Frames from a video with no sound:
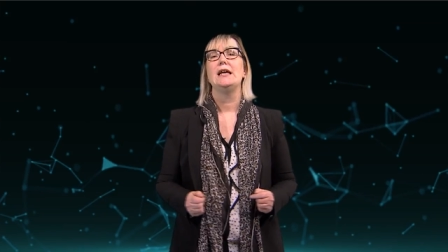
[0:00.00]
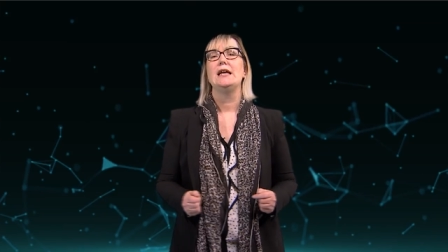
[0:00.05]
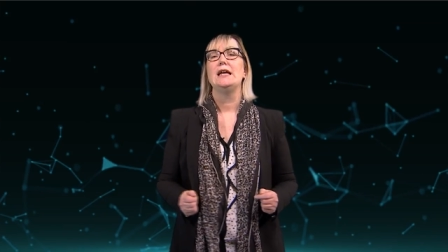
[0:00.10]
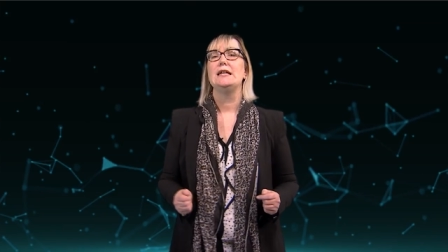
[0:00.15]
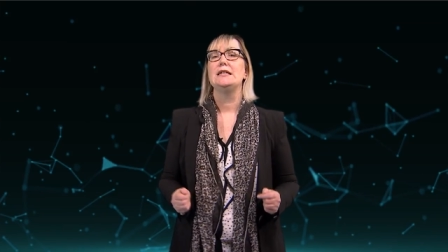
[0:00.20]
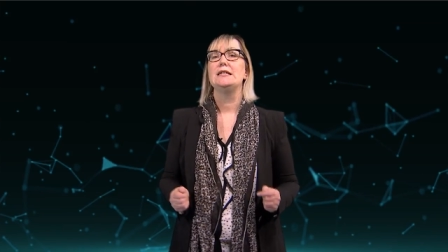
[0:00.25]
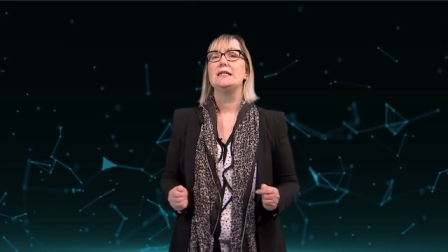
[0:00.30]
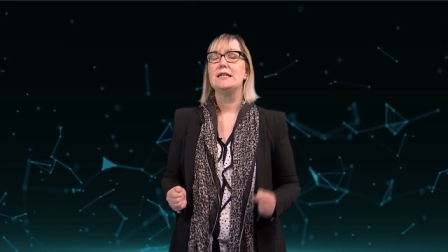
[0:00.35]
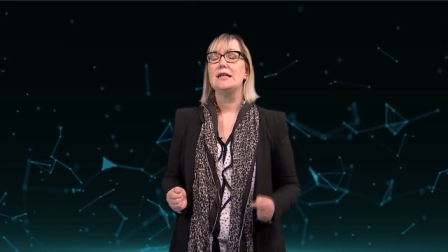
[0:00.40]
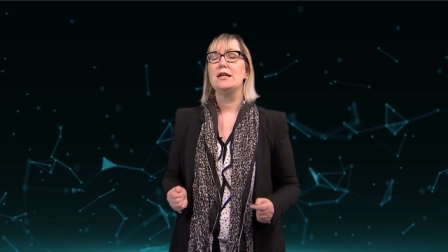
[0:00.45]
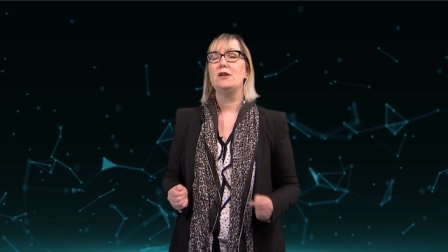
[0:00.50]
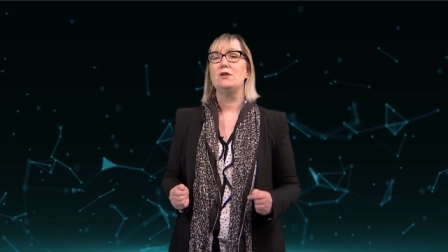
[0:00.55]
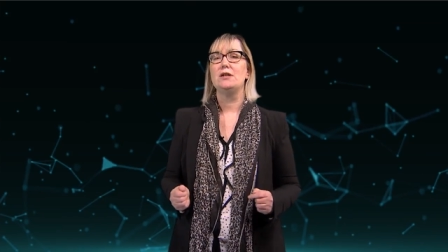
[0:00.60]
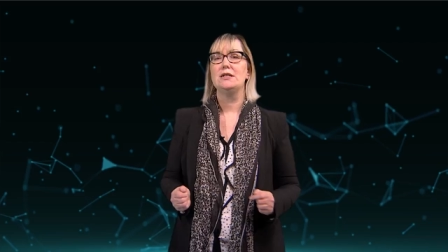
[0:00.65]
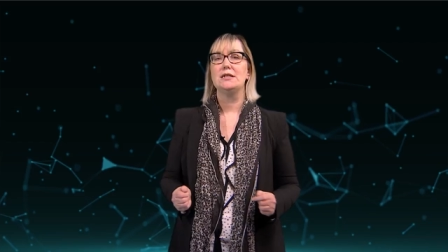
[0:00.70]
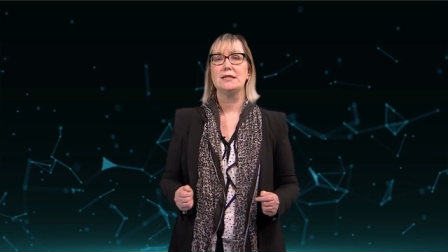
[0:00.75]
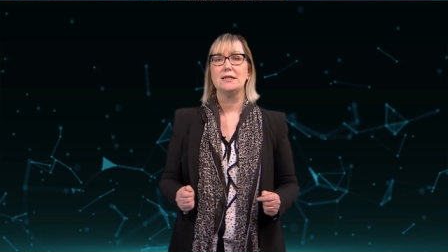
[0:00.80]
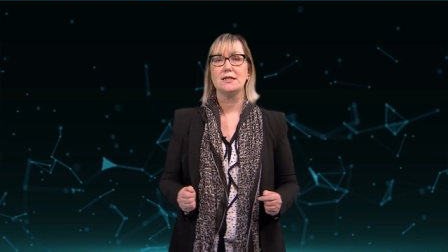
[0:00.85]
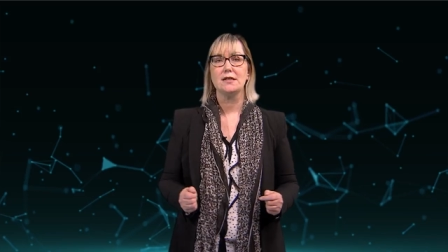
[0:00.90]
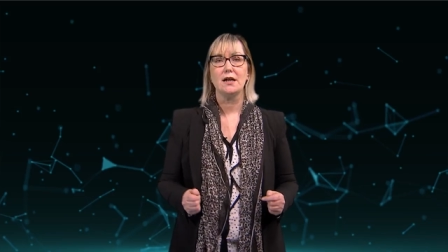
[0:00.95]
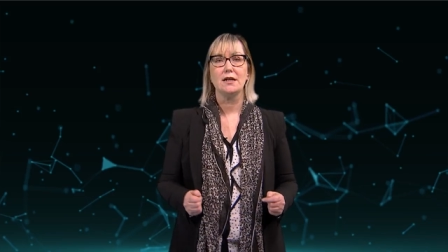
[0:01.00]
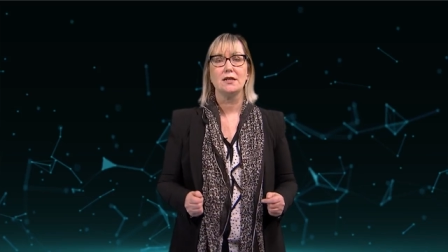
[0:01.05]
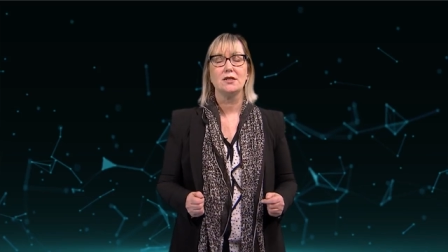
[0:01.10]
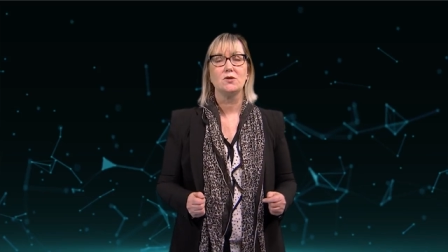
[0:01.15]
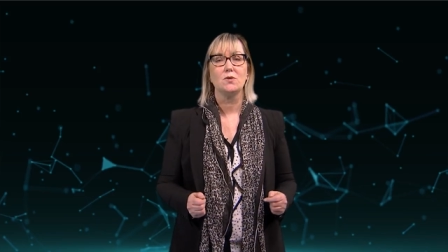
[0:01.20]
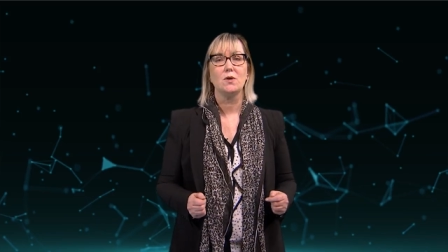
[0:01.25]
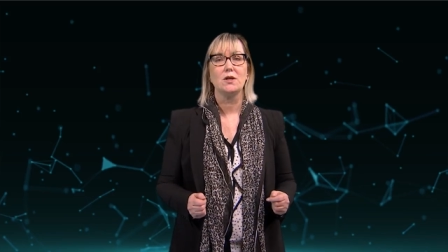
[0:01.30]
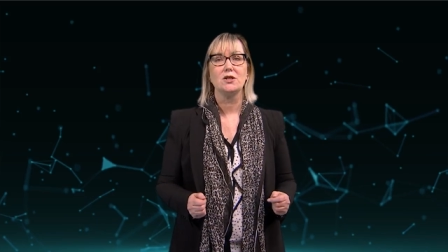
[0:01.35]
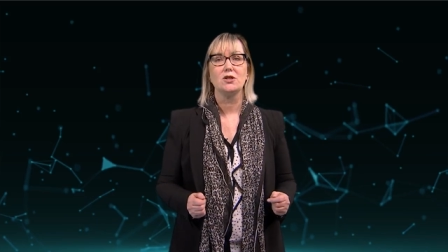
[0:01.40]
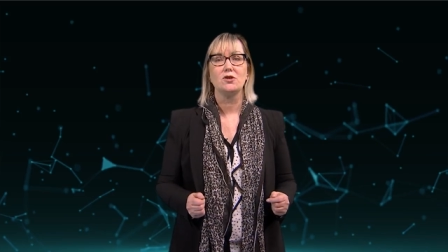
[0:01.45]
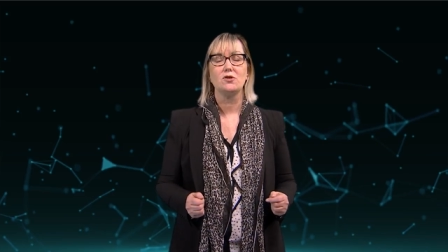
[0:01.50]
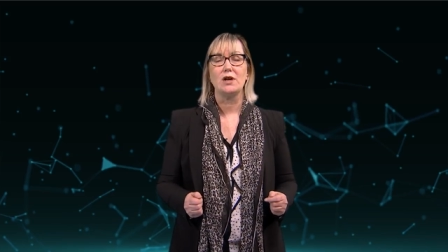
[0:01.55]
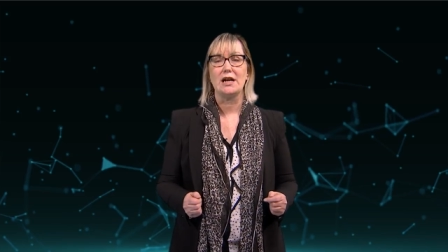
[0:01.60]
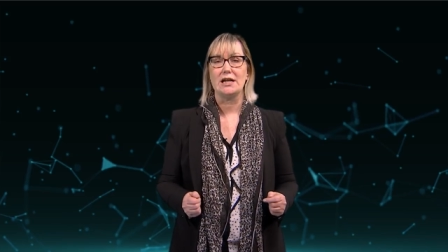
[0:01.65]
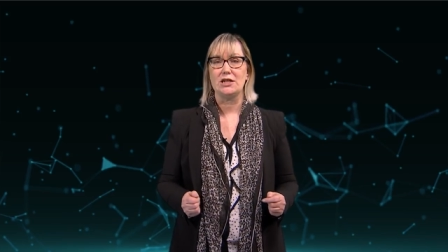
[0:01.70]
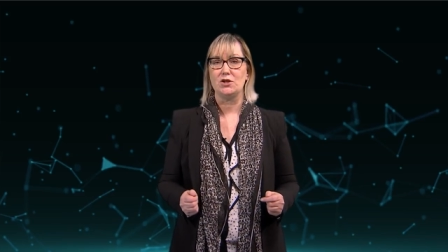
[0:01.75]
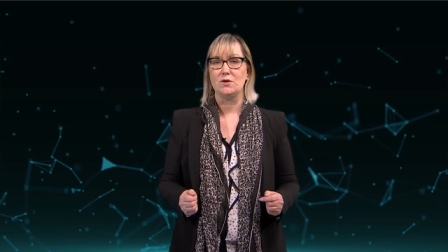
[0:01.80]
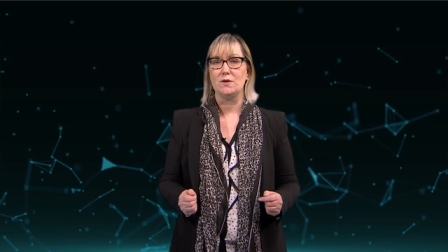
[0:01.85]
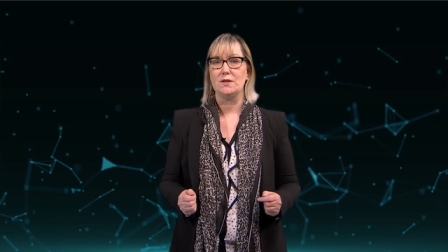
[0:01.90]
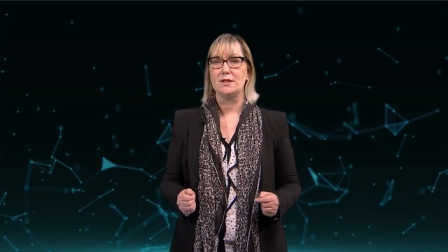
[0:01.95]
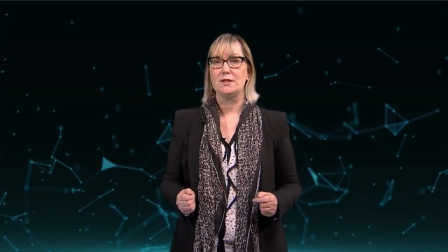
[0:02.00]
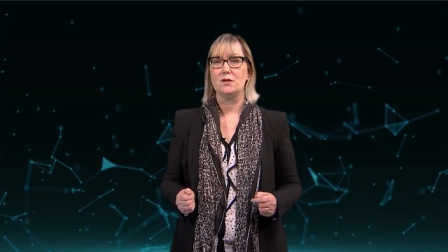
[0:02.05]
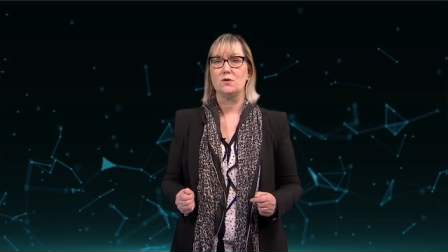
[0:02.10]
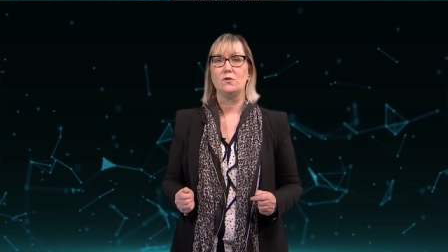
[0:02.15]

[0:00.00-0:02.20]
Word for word: interior design to undergraduates,